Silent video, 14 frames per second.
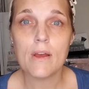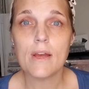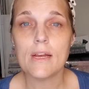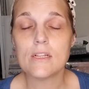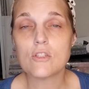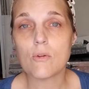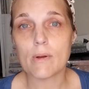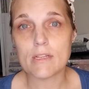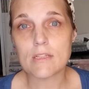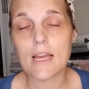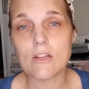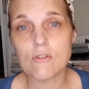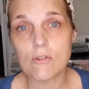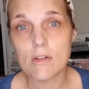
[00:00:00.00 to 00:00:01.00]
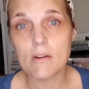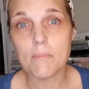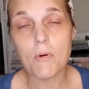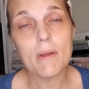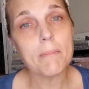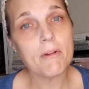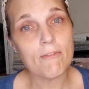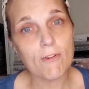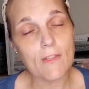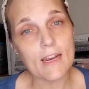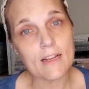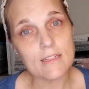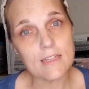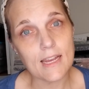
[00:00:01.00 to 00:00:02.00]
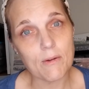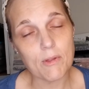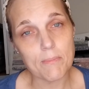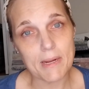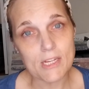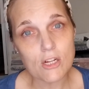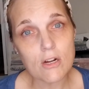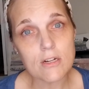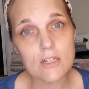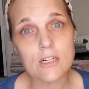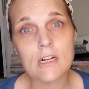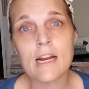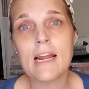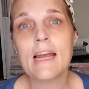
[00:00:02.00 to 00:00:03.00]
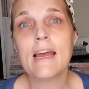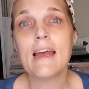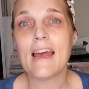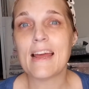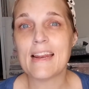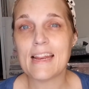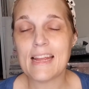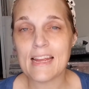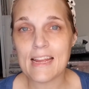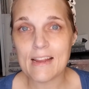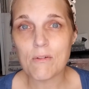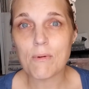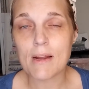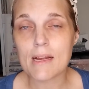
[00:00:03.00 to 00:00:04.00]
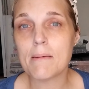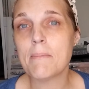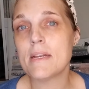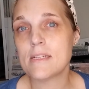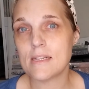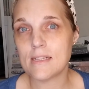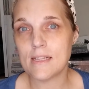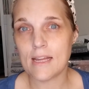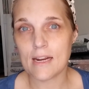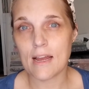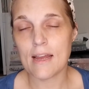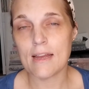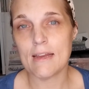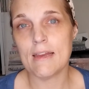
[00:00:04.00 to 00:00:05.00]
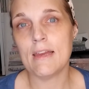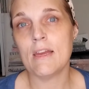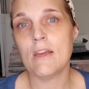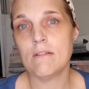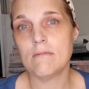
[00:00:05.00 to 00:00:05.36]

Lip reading: So I scheduled an appointment for the next day with my doctor, and he recommended that I